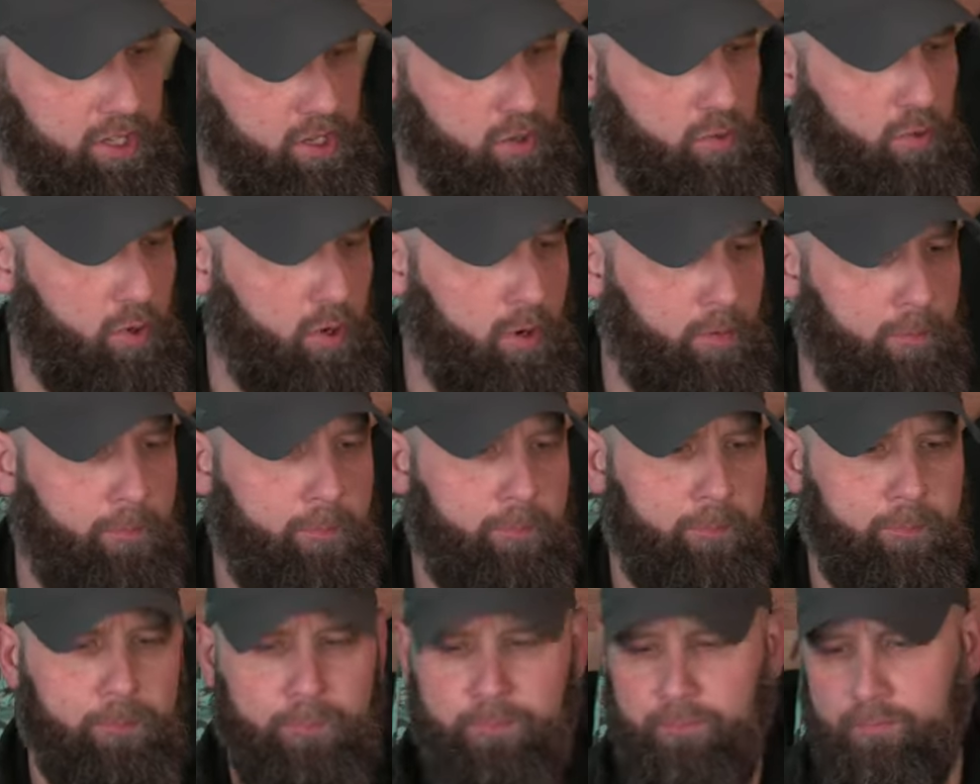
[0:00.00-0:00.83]
cool.
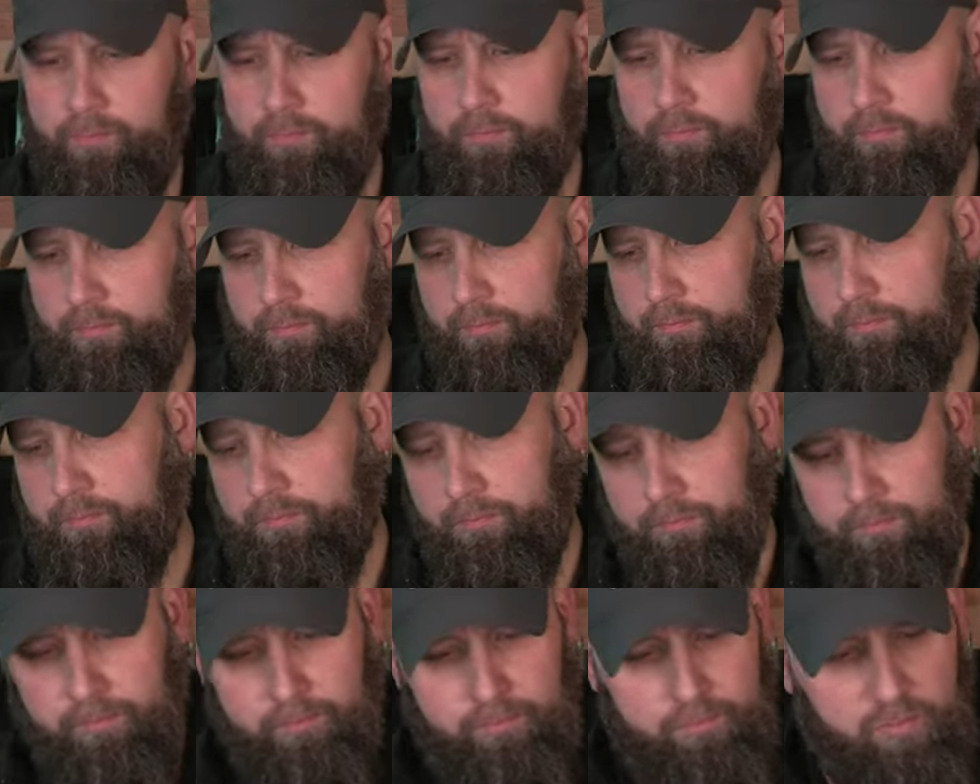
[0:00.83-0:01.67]

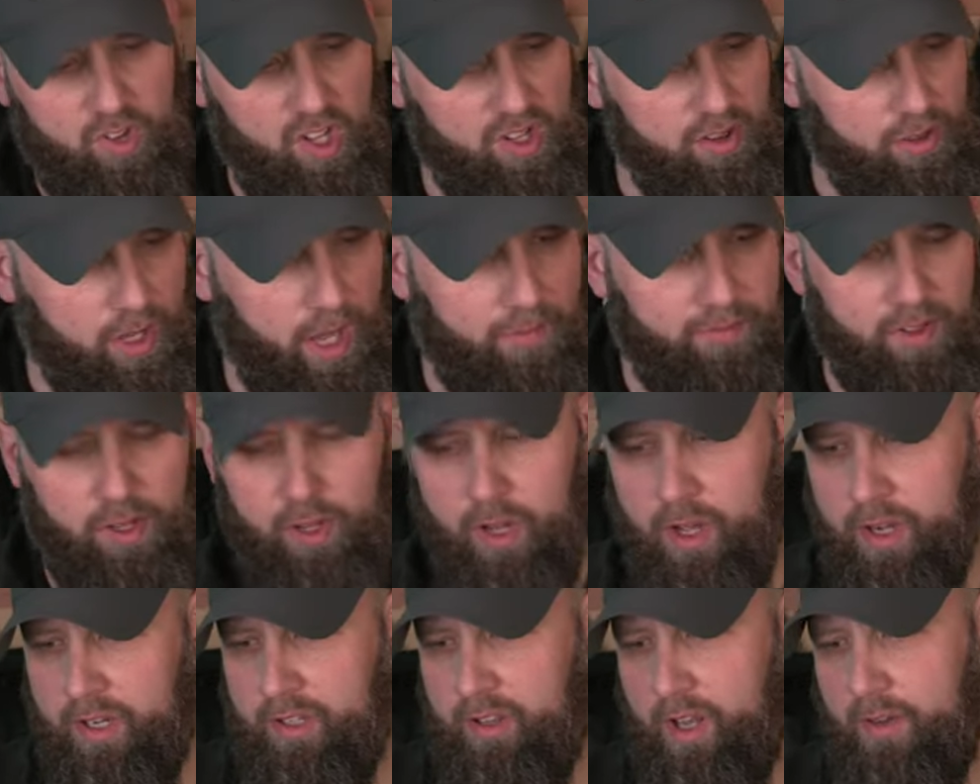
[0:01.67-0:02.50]
Love the
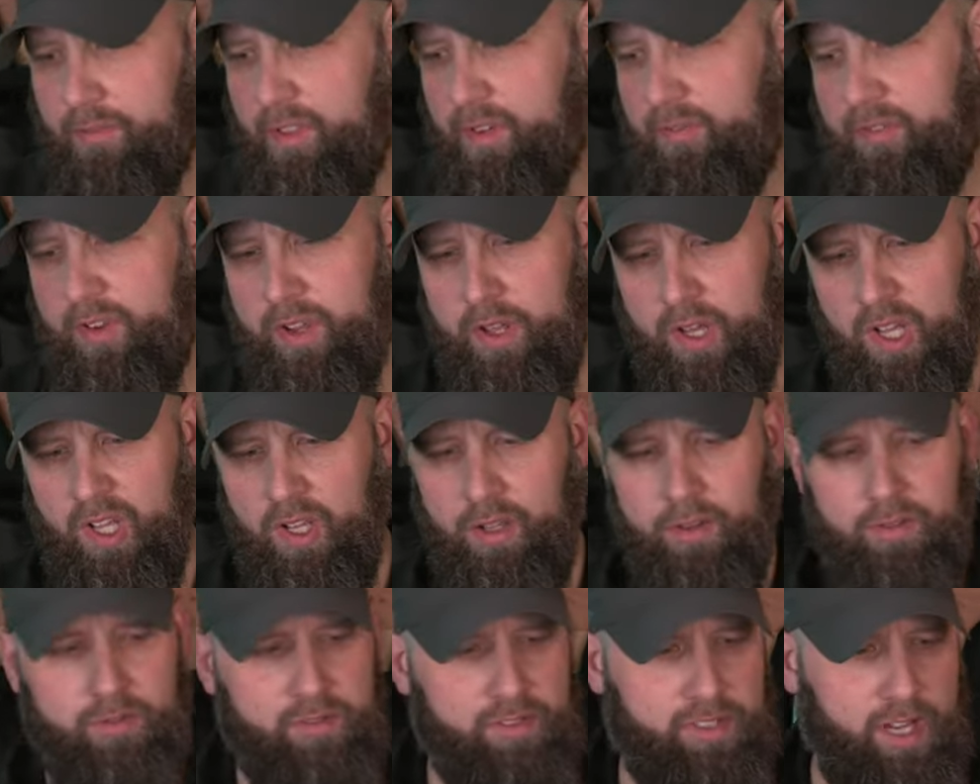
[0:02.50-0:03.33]
look, love the feel.
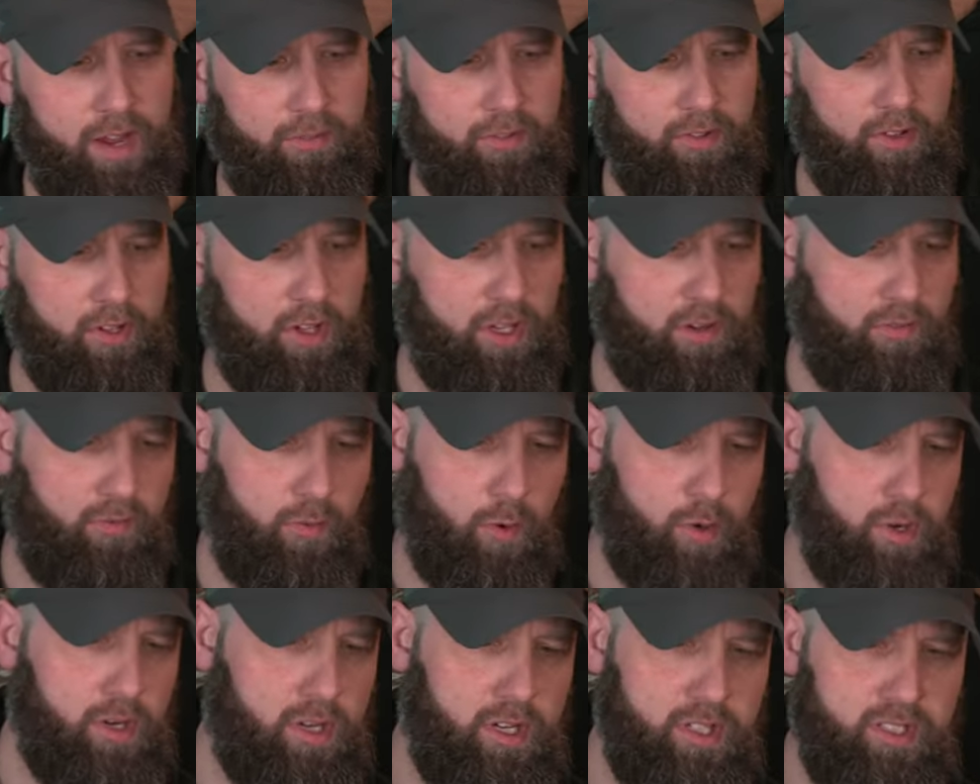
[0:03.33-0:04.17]
Definitely looking
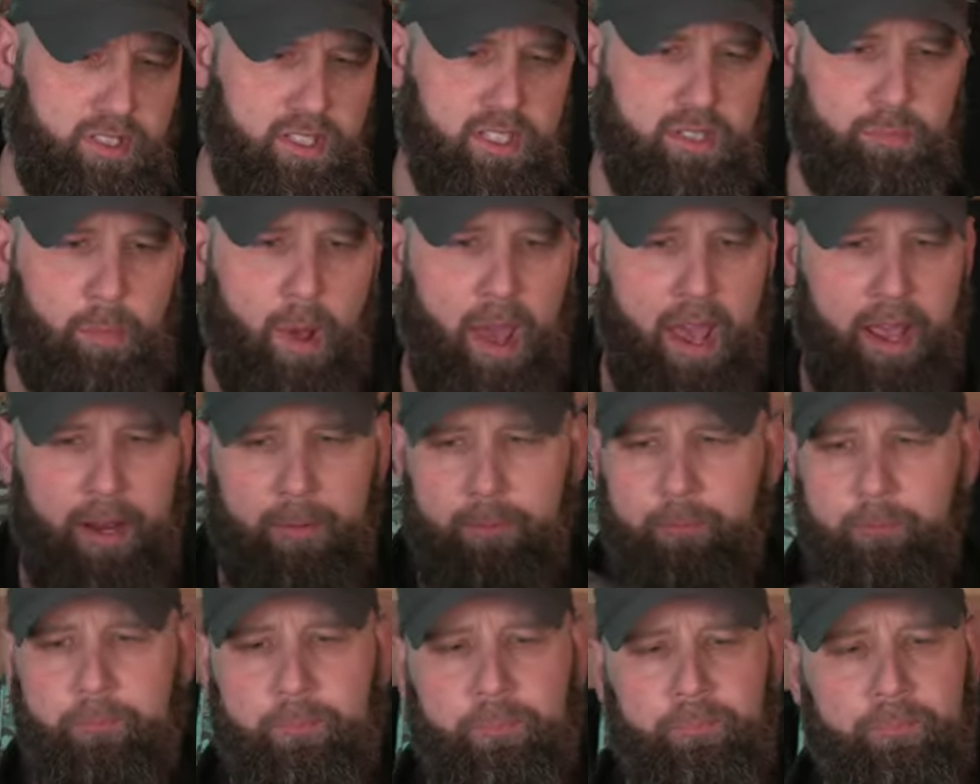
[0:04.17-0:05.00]
forward to using this bag.
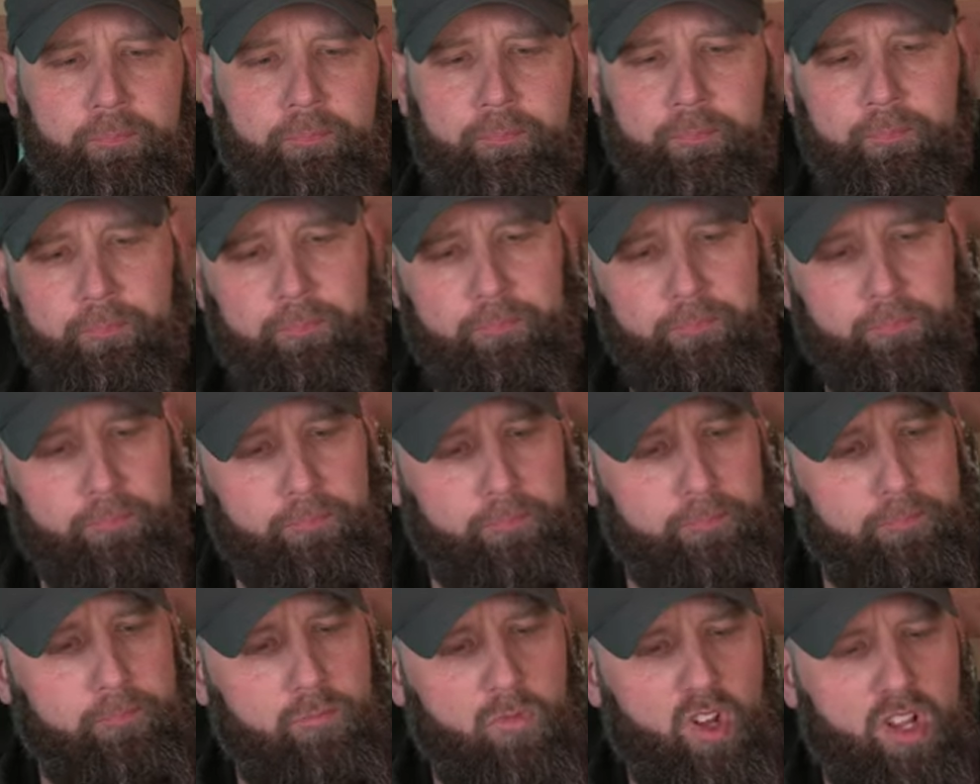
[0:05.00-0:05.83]

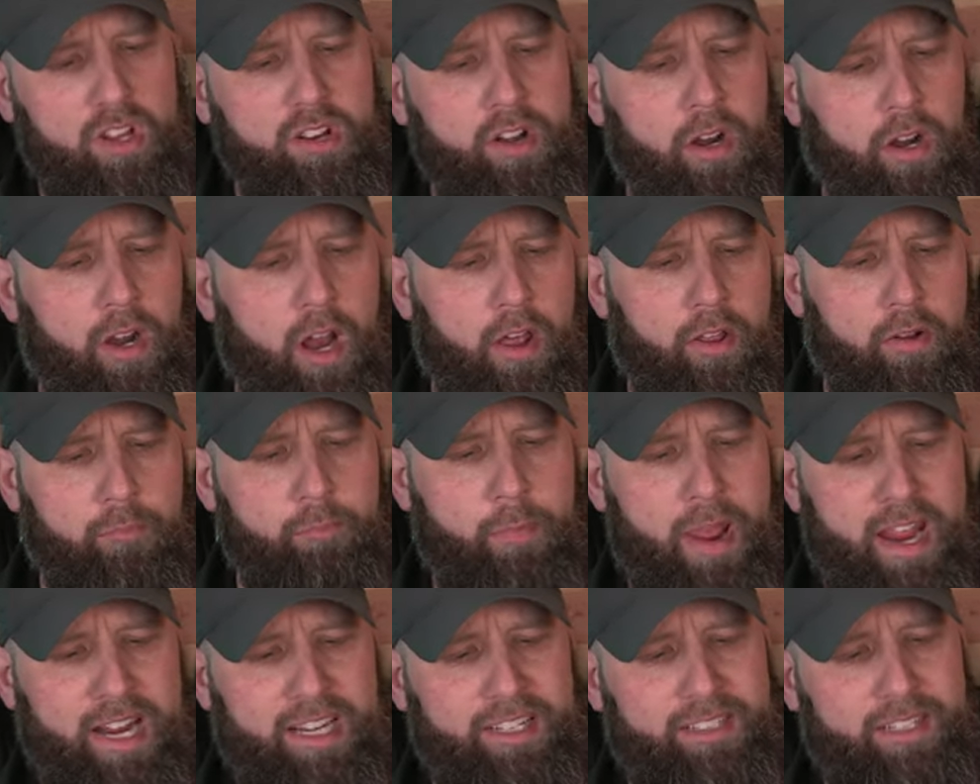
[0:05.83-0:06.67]
You know, another
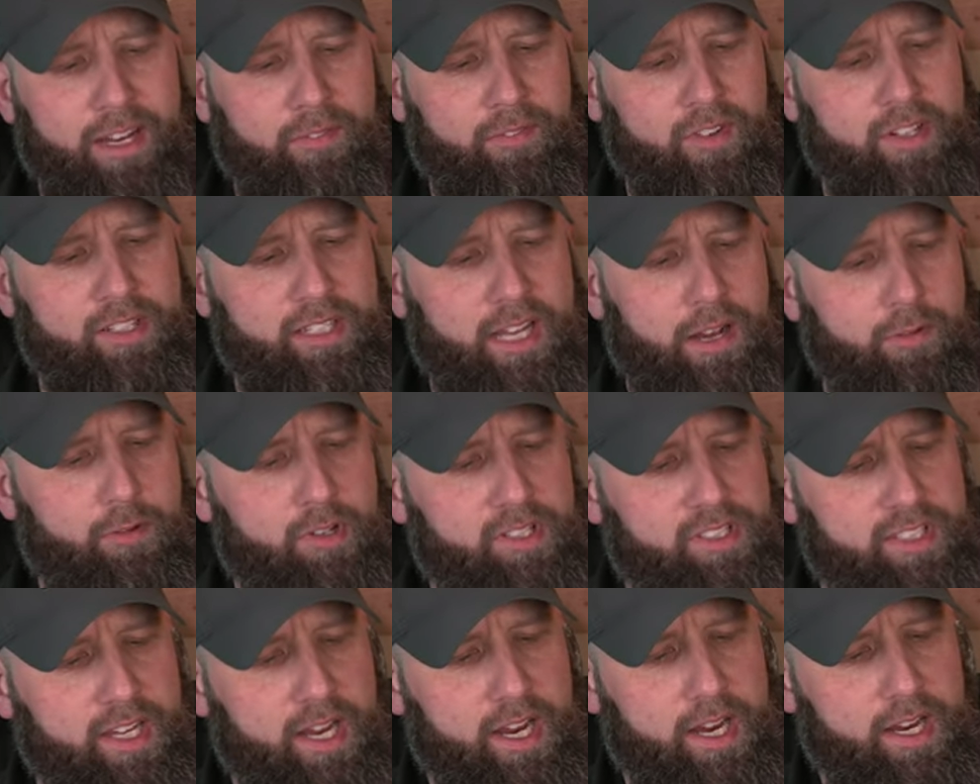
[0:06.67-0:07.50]
main difference I would
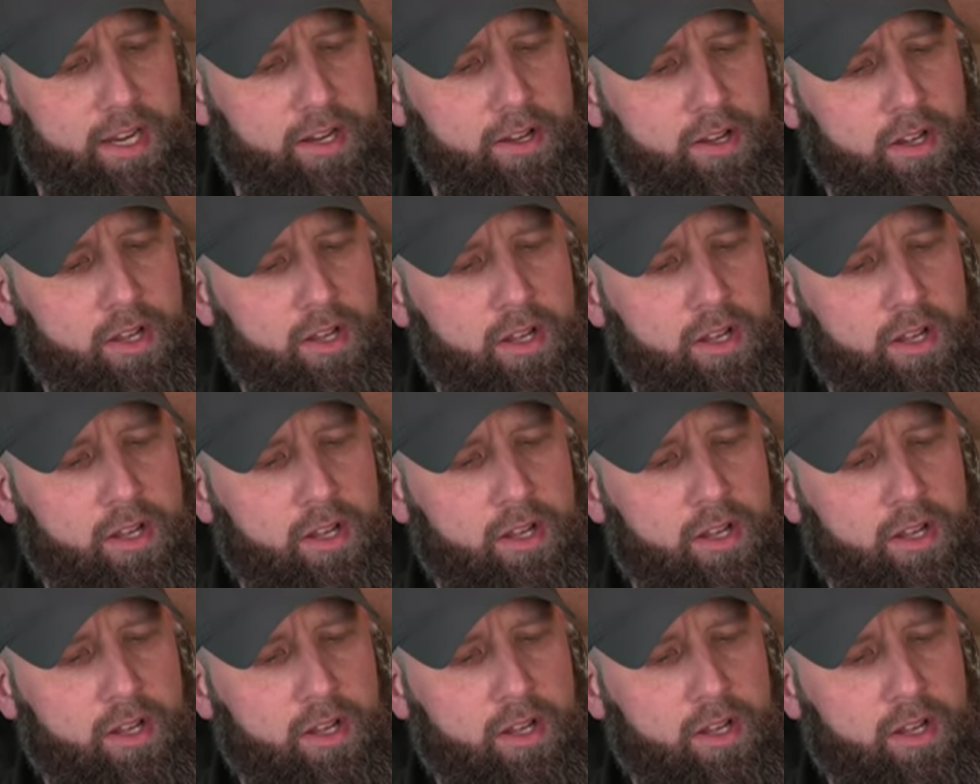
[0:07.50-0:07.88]
say